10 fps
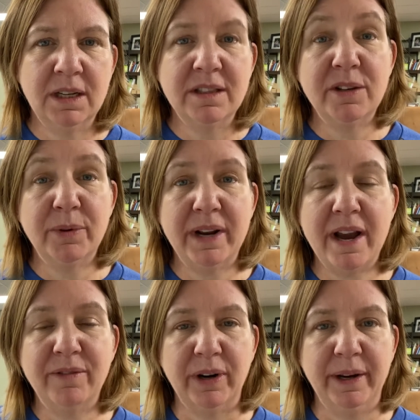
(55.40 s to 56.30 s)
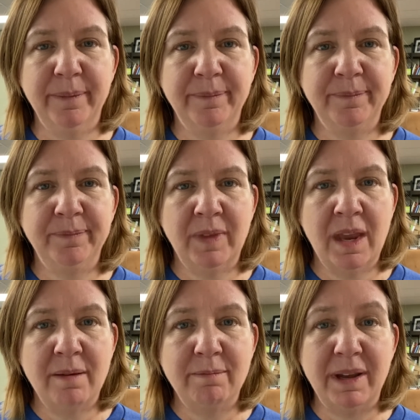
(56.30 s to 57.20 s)
The recovery,
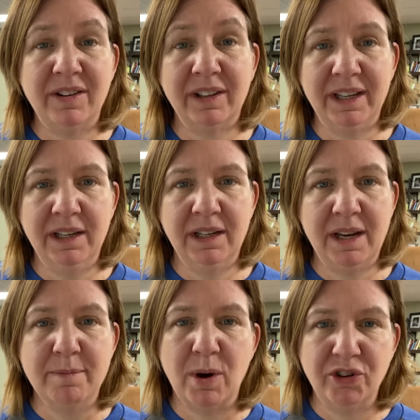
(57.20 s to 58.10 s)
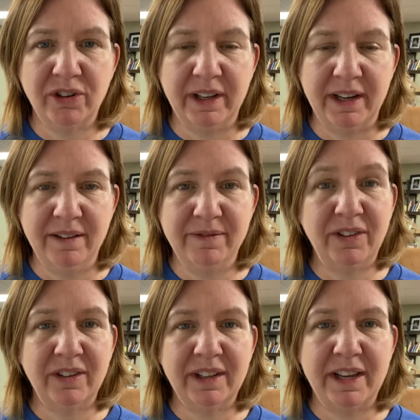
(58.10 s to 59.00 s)
mentally, emotionally,
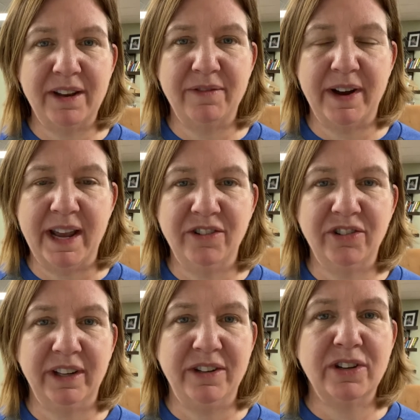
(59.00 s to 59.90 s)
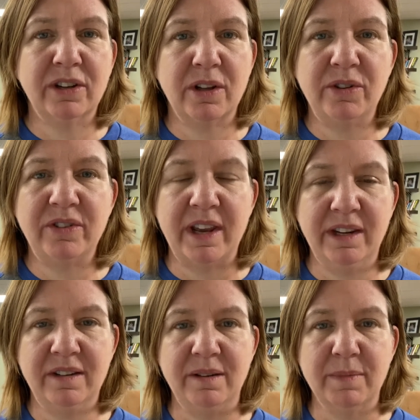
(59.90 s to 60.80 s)
physically, and financially, took close to
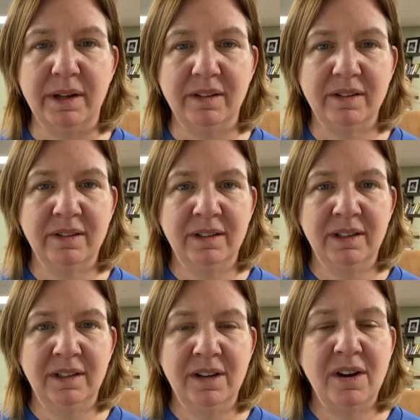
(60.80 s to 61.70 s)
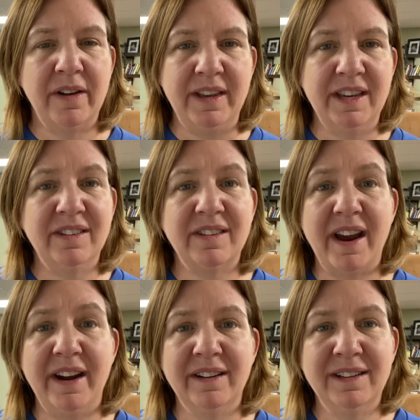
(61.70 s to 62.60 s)
18 months. On the
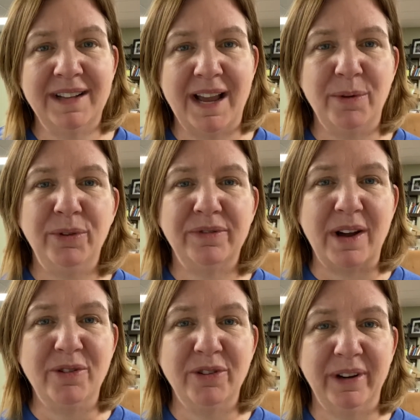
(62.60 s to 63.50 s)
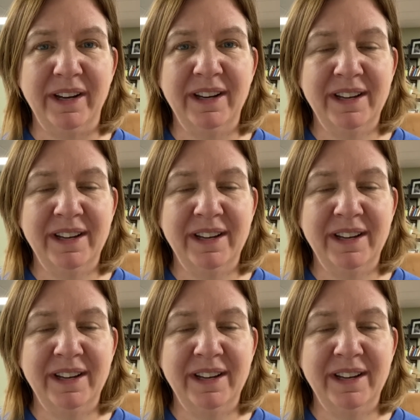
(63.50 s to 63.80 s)
inside, I was floundering